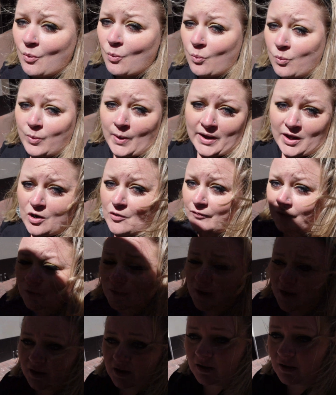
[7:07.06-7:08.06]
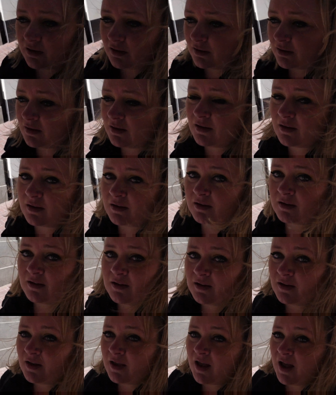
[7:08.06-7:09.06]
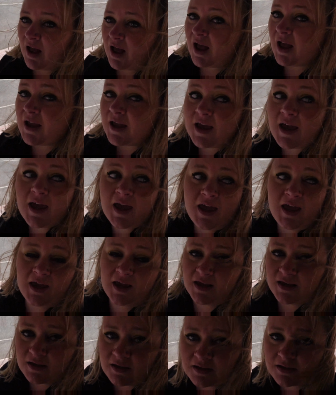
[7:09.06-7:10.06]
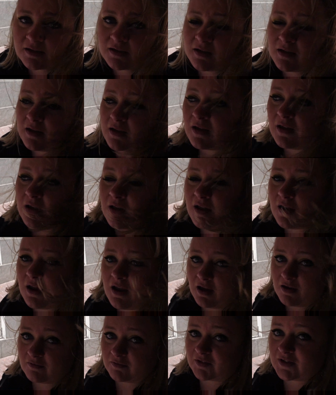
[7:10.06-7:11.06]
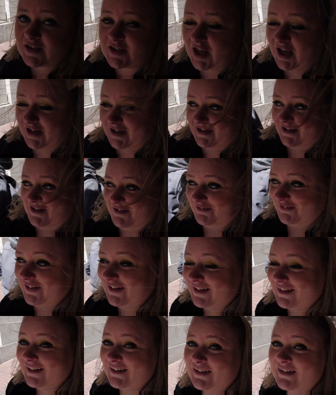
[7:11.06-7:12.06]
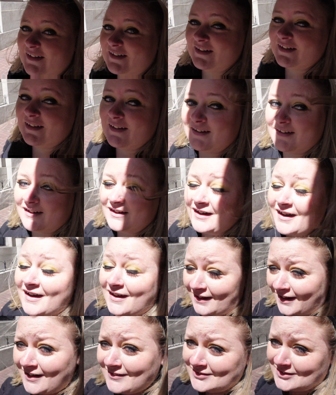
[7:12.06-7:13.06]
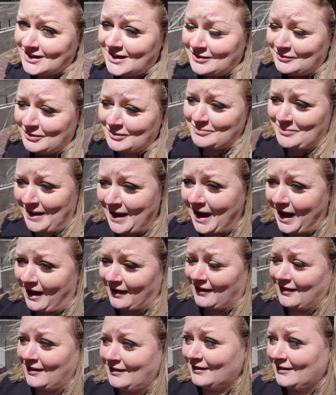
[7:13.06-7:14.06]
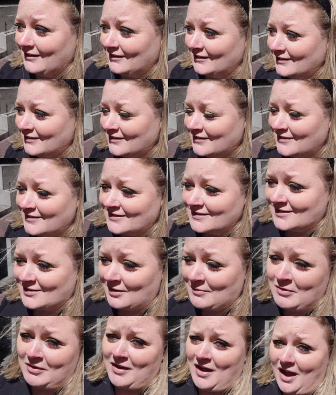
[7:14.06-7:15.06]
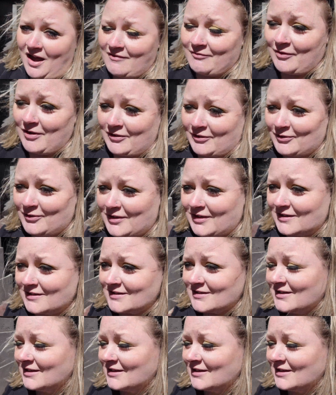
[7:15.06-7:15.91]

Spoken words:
Way overrated. I hated every second of it. I have to take one back. So I'm only halfway through this.